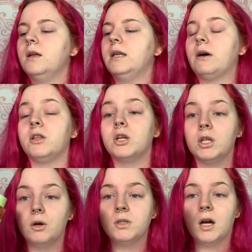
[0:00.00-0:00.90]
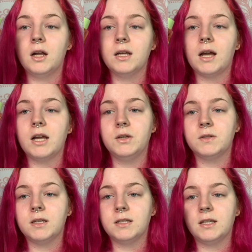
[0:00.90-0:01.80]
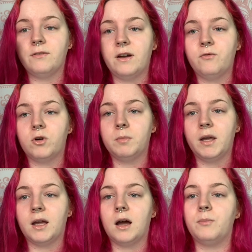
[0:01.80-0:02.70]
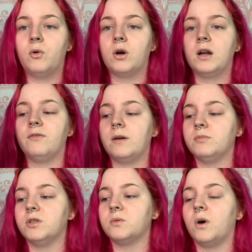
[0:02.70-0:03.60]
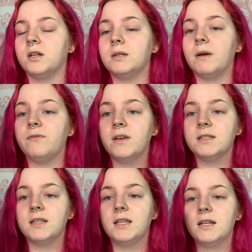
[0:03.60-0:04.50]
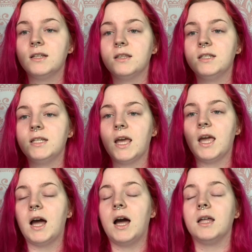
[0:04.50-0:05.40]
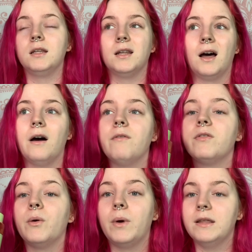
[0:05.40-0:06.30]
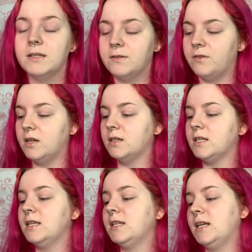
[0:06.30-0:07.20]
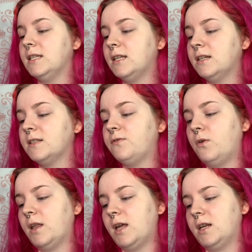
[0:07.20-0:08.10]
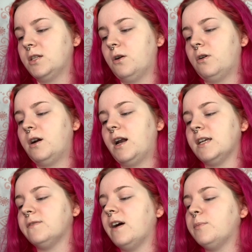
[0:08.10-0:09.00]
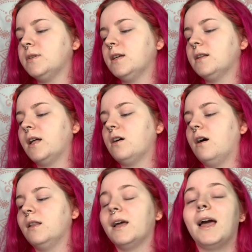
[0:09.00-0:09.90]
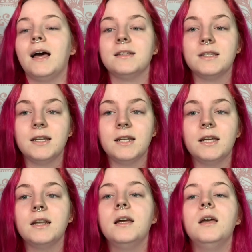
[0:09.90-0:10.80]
Now the Glow Tonic, I use this if I've worn makeup or if I'm just washing my face at the end of the day. I love the way this feels. It is an exfoliating toner. It has 5% glycolic acid in it.